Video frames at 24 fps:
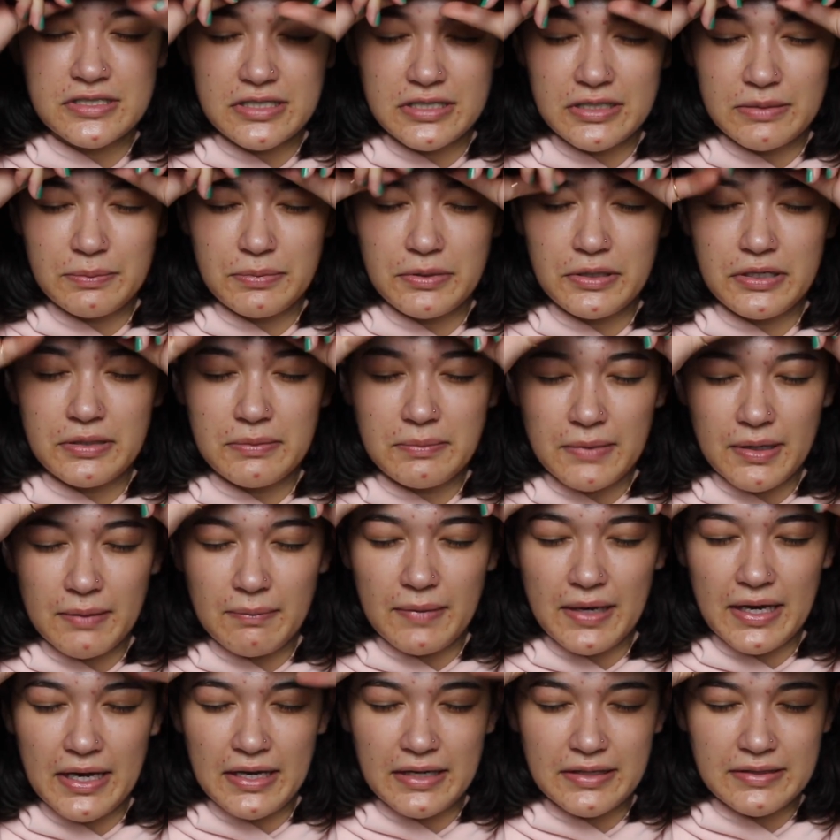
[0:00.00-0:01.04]
gonna put up my
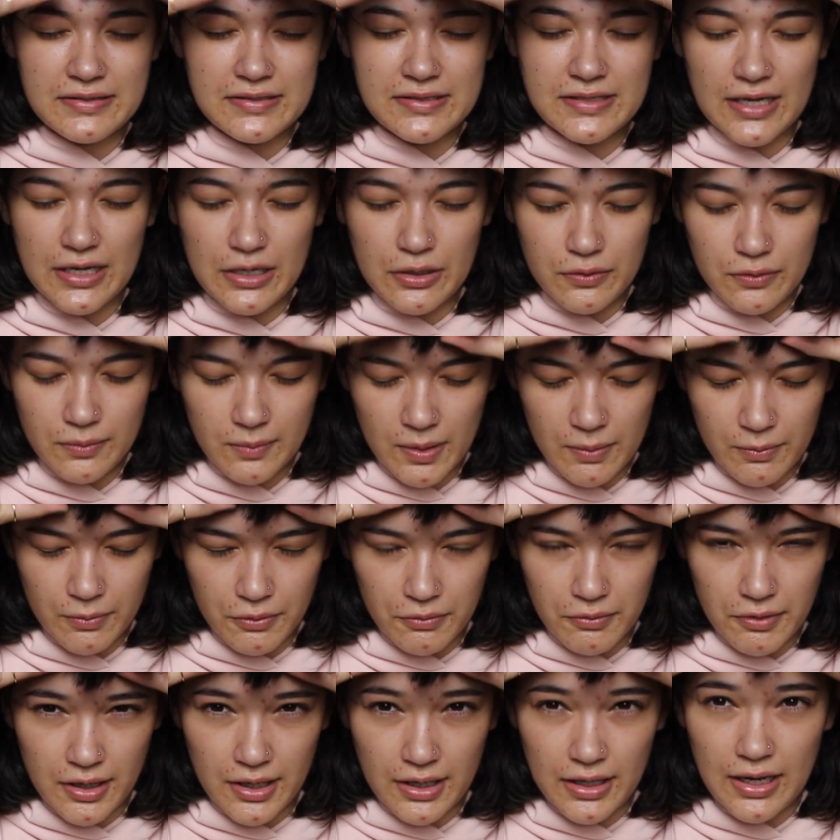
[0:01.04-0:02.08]
bangs. I don't remember
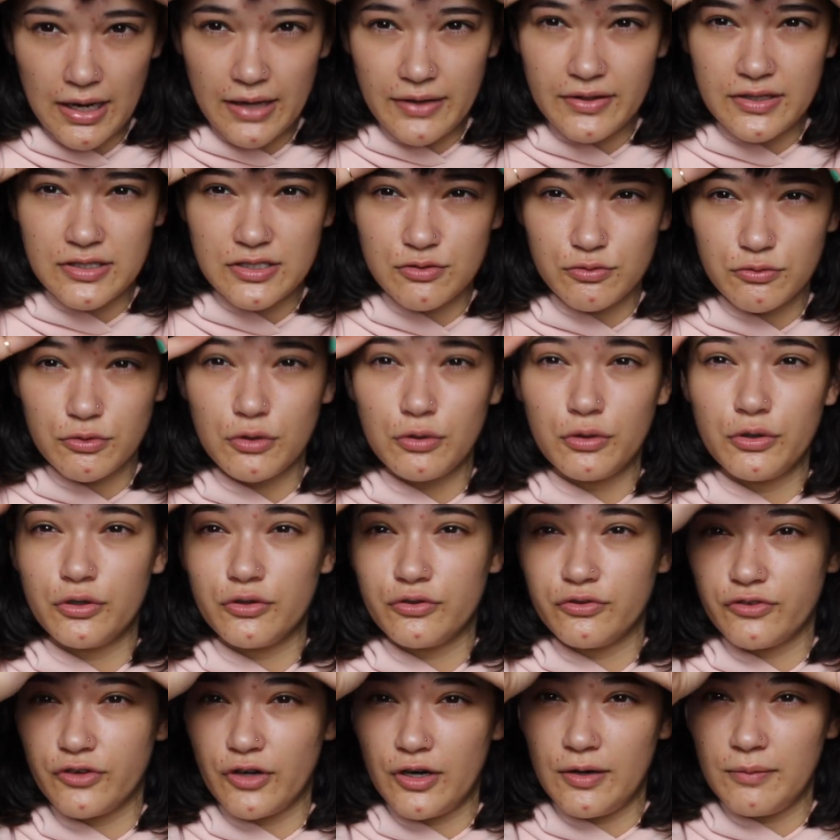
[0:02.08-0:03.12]
where I got this roller
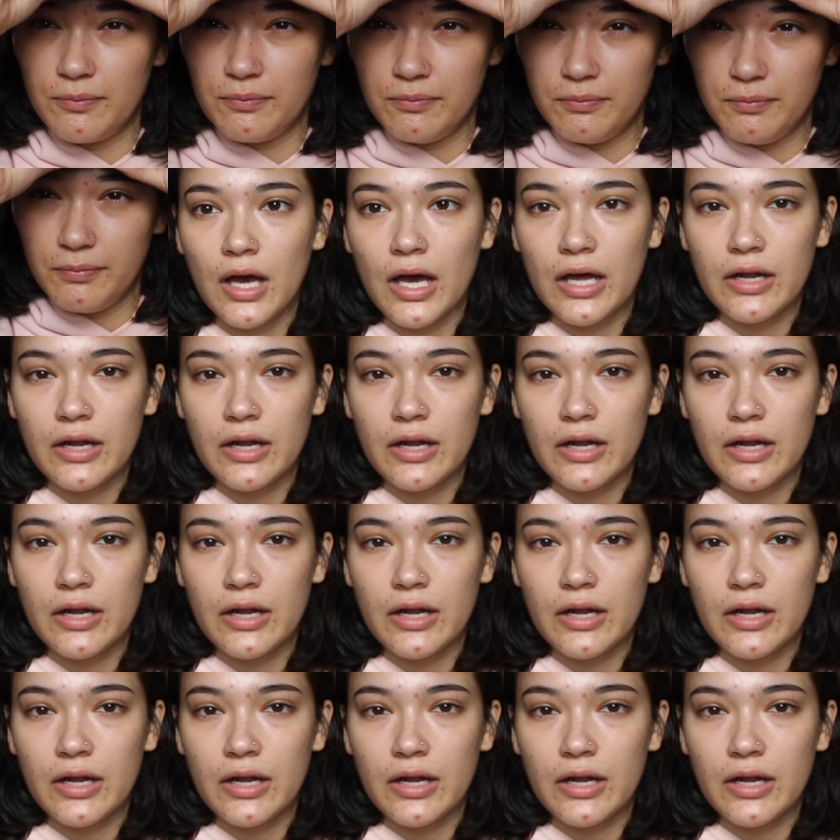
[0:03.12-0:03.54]
from.